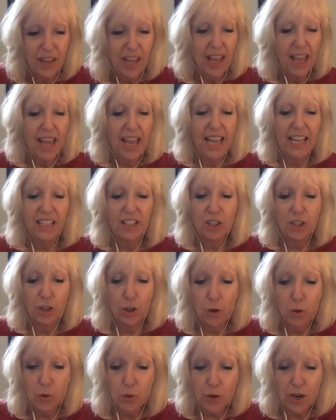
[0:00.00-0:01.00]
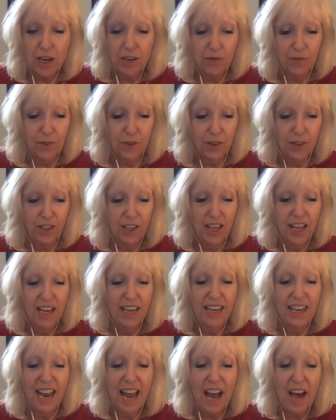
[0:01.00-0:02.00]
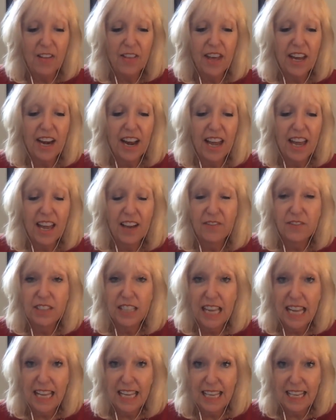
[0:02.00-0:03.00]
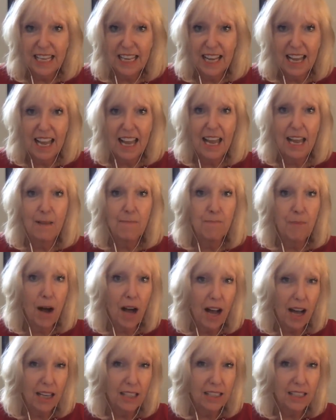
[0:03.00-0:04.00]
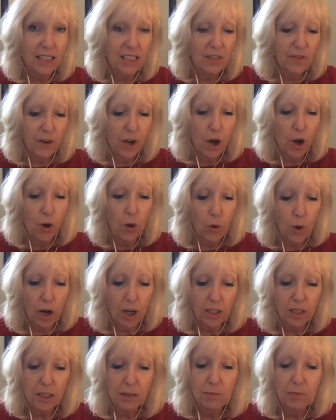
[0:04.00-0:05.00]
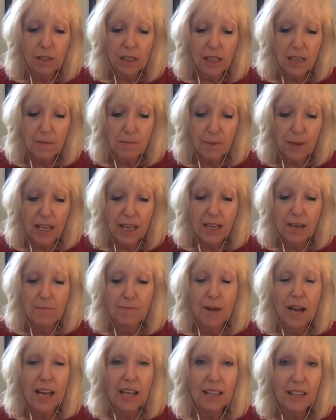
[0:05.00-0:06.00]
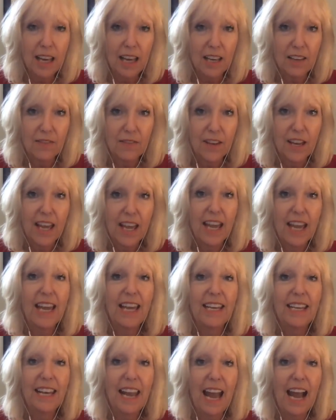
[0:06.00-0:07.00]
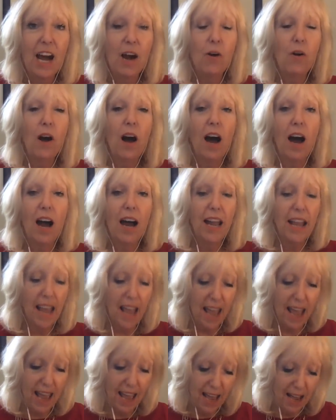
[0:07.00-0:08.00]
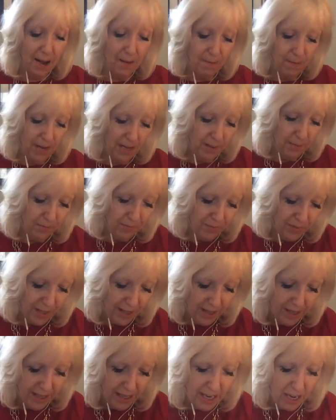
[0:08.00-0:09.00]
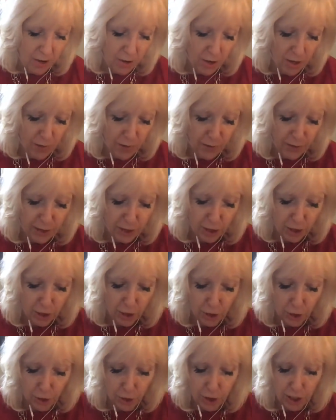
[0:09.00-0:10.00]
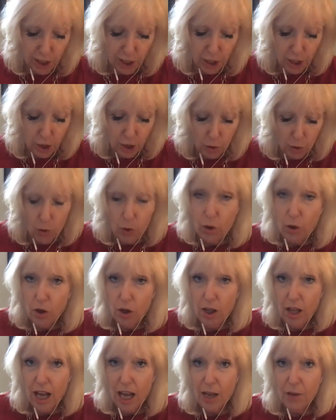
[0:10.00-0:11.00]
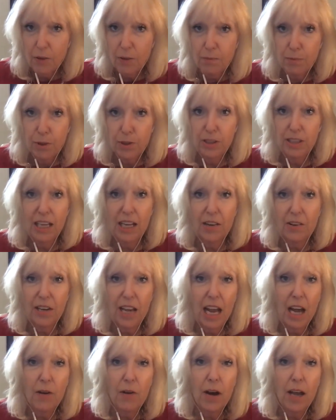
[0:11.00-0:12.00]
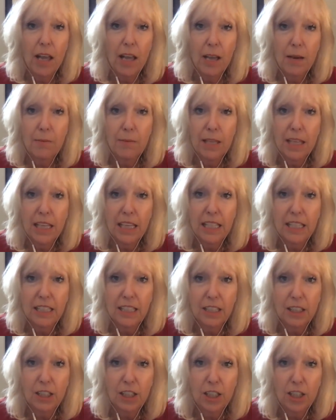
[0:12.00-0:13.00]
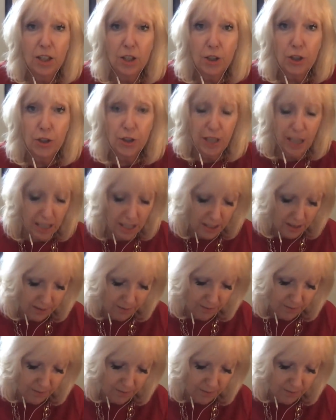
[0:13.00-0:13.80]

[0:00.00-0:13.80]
and so grateful now that I have taken a positive quantum leap in my life. And now I am, now, if it's an earning goal, I would put down, now I am easily earning.